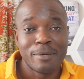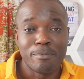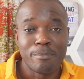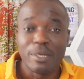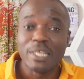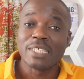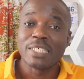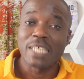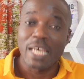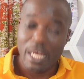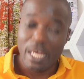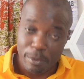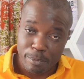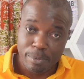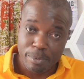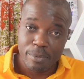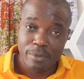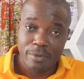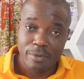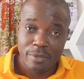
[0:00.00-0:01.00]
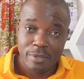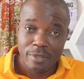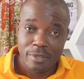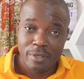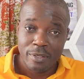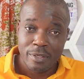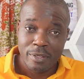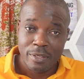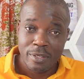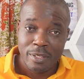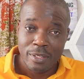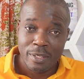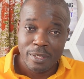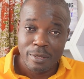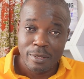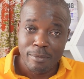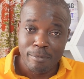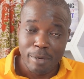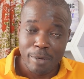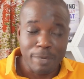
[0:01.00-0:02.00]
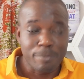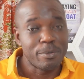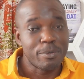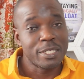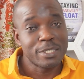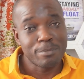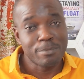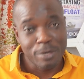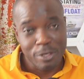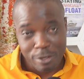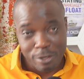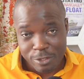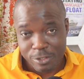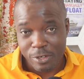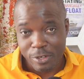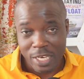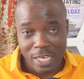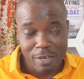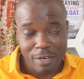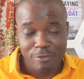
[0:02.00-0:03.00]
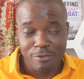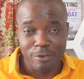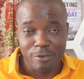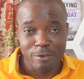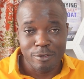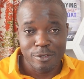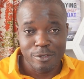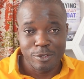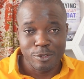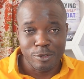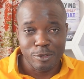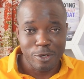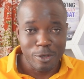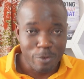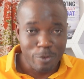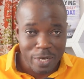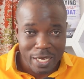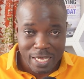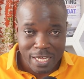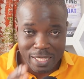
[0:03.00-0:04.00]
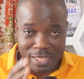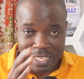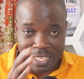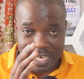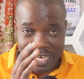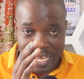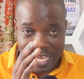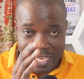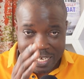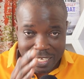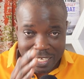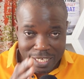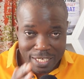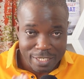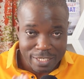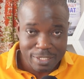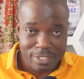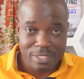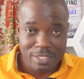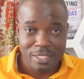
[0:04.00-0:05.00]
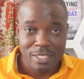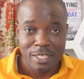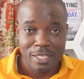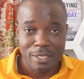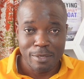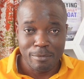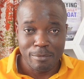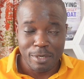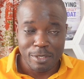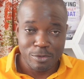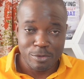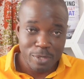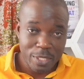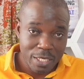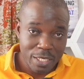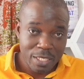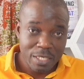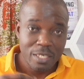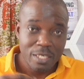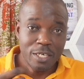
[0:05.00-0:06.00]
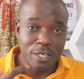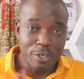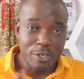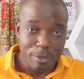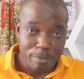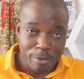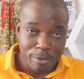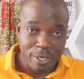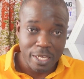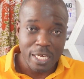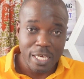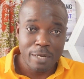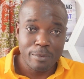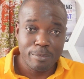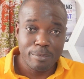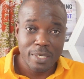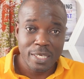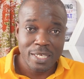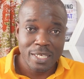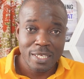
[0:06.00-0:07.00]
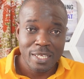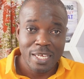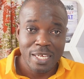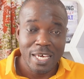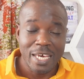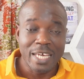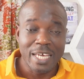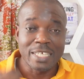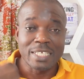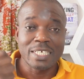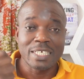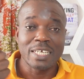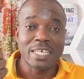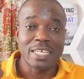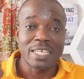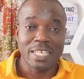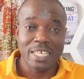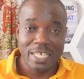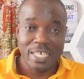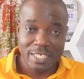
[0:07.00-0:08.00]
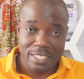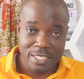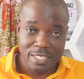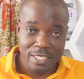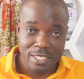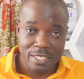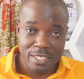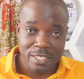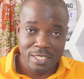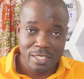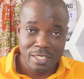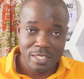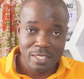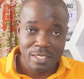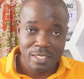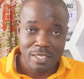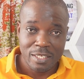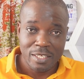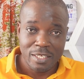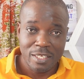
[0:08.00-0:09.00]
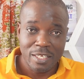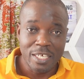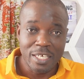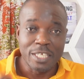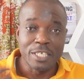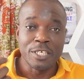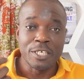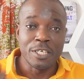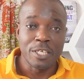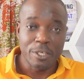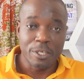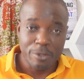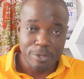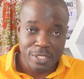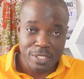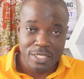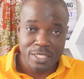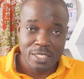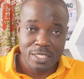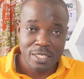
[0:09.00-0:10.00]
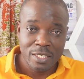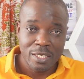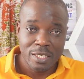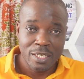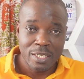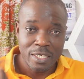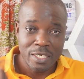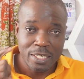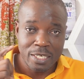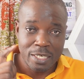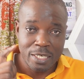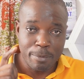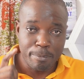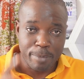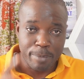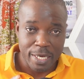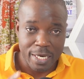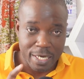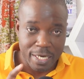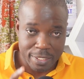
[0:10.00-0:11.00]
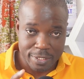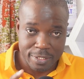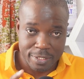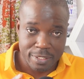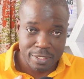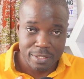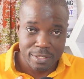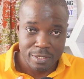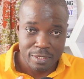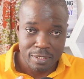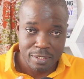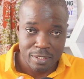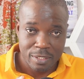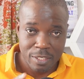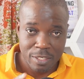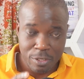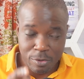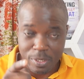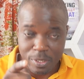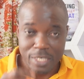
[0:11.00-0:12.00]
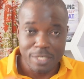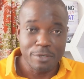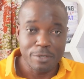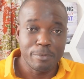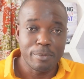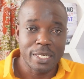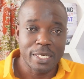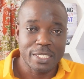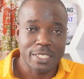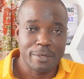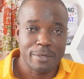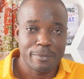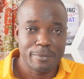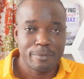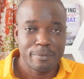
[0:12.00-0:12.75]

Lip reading: Please help. But please be also careful to know where the line is between normal helping and creating induced dependence. You can do better.